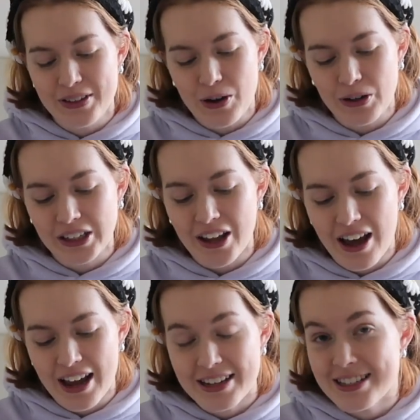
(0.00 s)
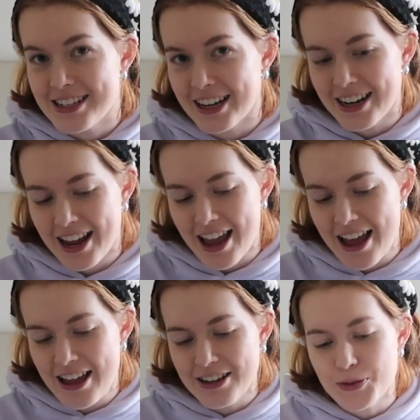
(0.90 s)
online
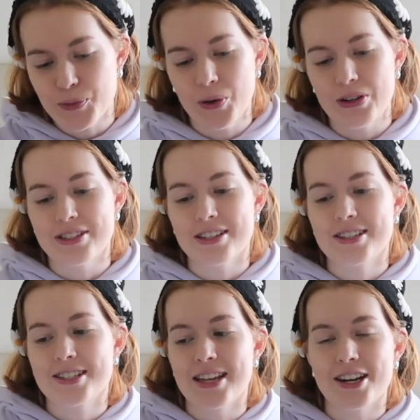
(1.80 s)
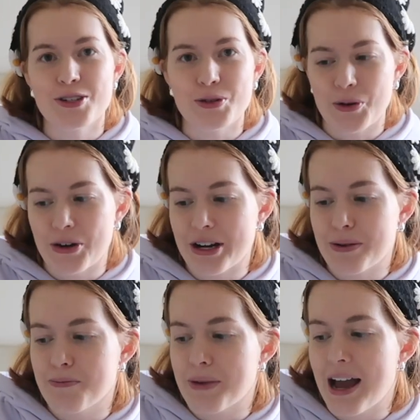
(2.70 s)
secondhand was
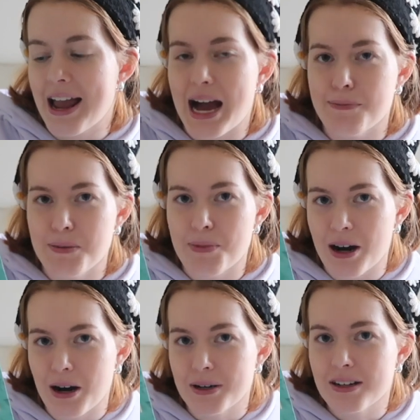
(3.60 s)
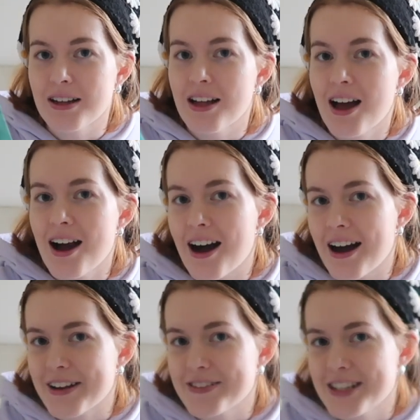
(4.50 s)
Sanatorium by Abi Palmer. I
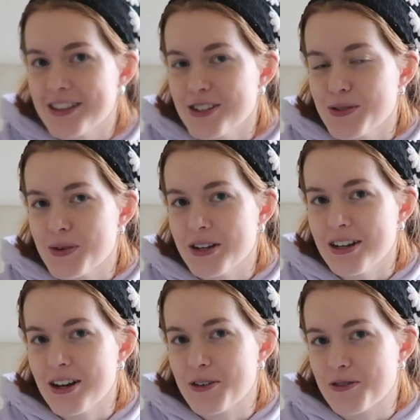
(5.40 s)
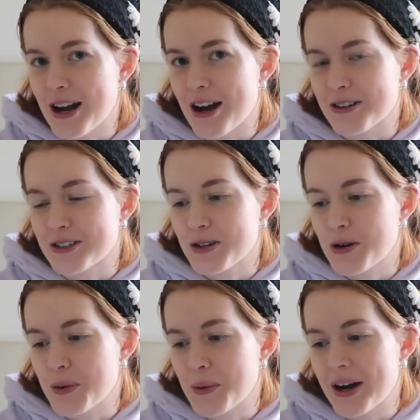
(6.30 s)
have seen this one around
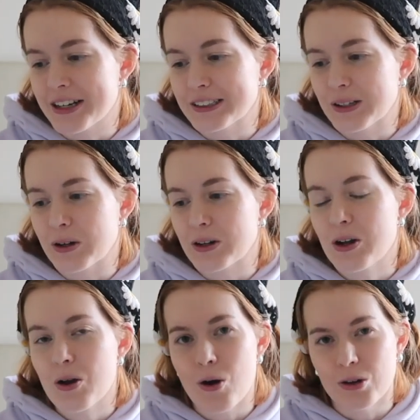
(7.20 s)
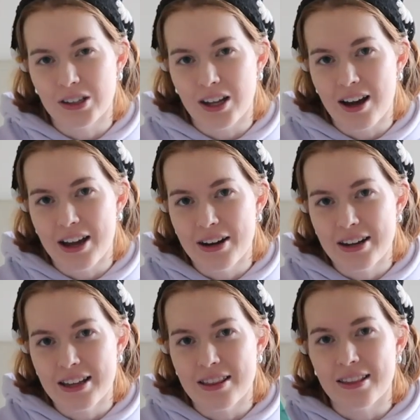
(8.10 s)
quite a lot online
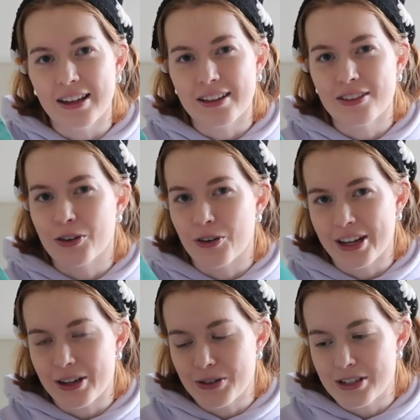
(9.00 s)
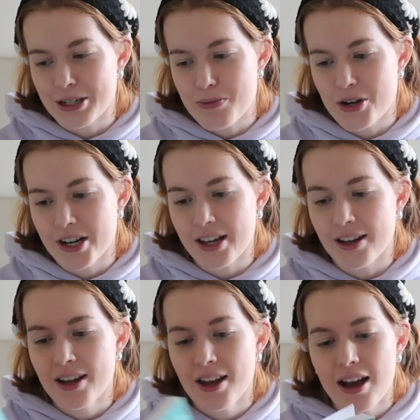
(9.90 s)
in like the chronic illness community.
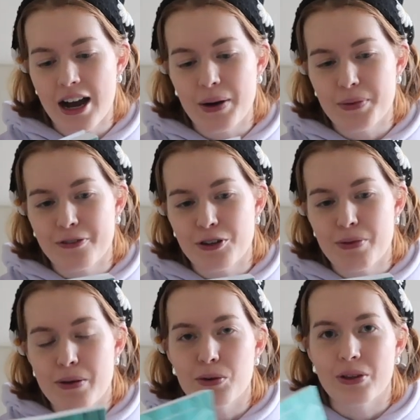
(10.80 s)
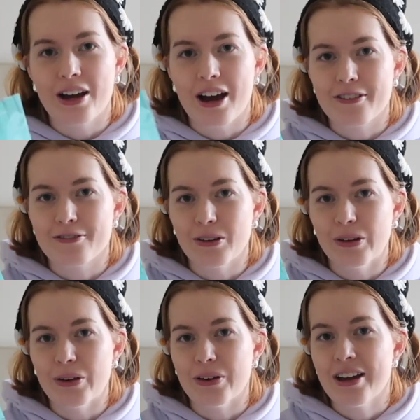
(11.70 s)
A few people that I
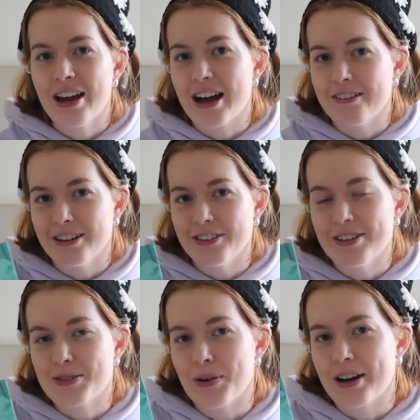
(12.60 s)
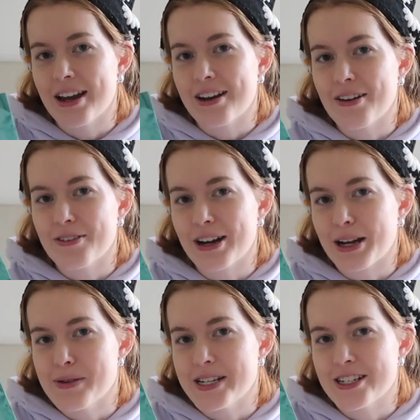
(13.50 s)
follow have read this one and
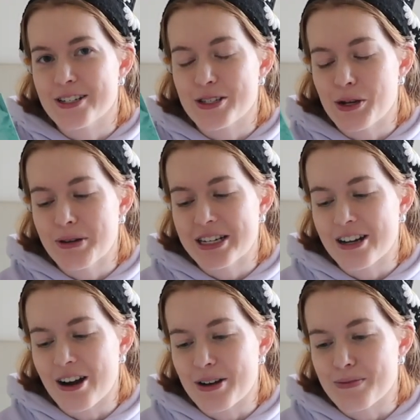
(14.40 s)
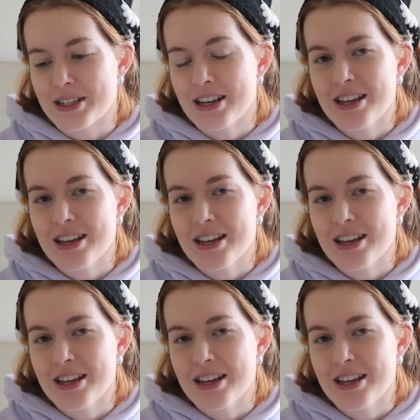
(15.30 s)
recommended it so many times.